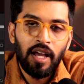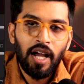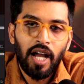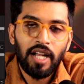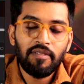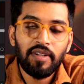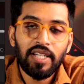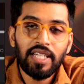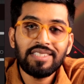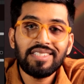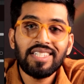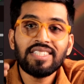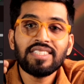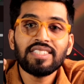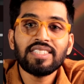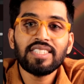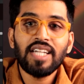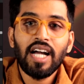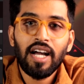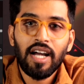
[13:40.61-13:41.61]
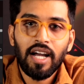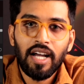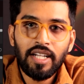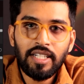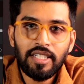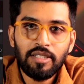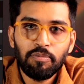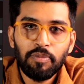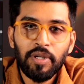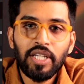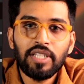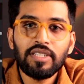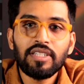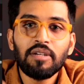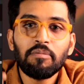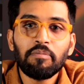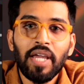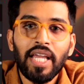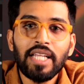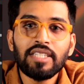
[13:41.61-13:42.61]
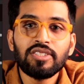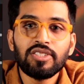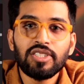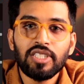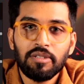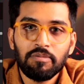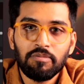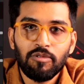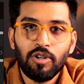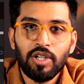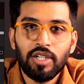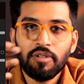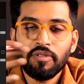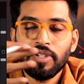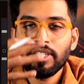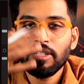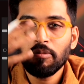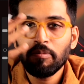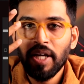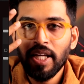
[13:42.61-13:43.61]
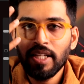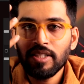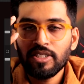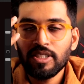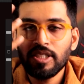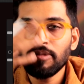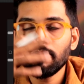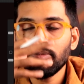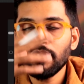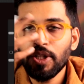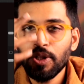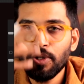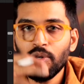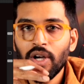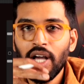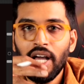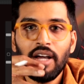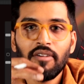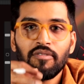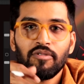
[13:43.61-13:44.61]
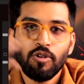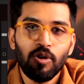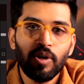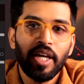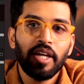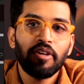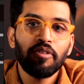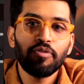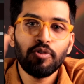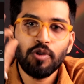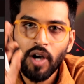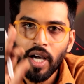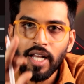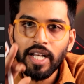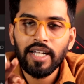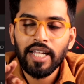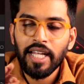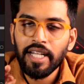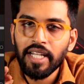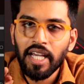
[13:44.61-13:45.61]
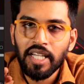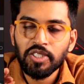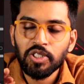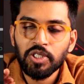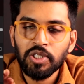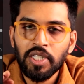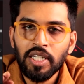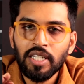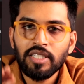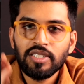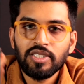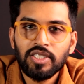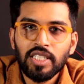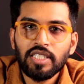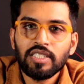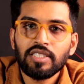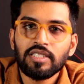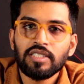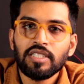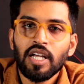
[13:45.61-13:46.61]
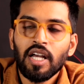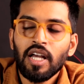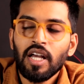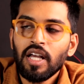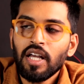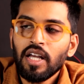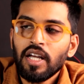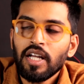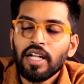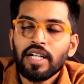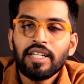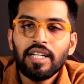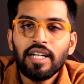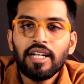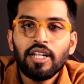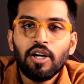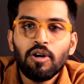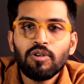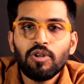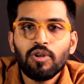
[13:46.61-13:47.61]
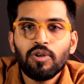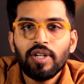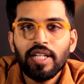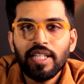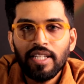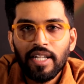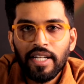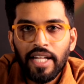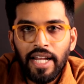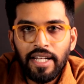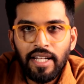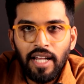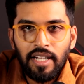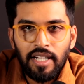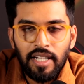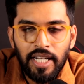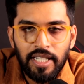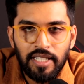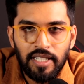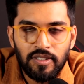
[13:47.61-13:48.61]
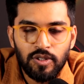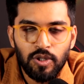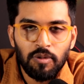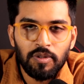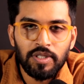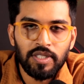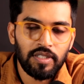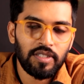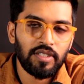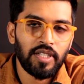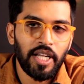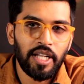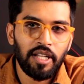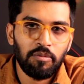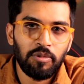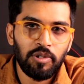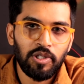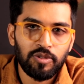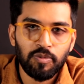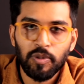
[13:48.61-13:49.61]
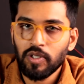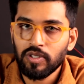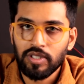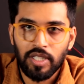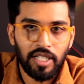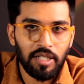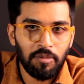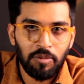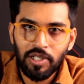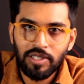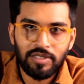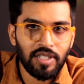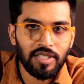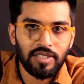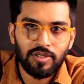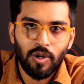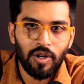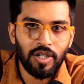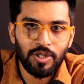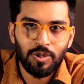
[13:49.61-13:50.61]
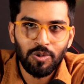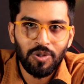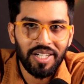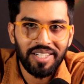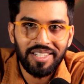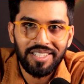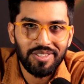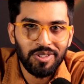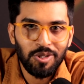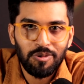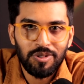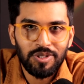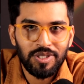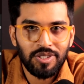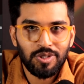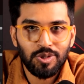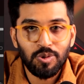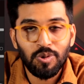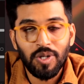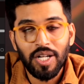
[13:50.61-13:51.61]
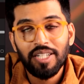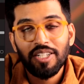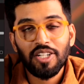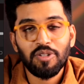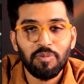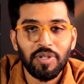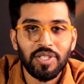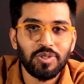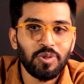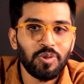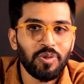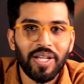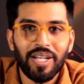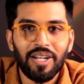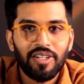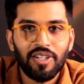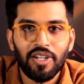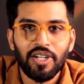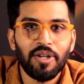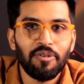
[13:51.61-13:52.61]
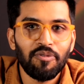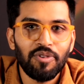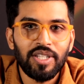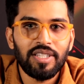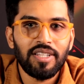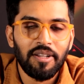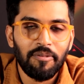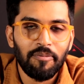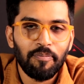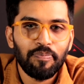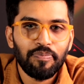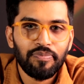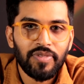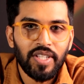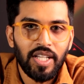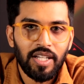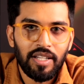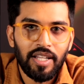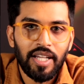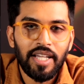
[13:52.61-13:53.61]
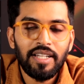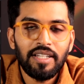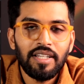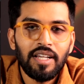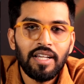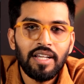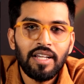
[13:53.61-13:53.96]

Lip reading: And when I say start, pick the mainstream, whatever the mainstream that you have. Okay, if you are a data engineer, just drill down only the data related services in AWS, because AWS has all 200 services, 200 plus. You cannot learn everything, right?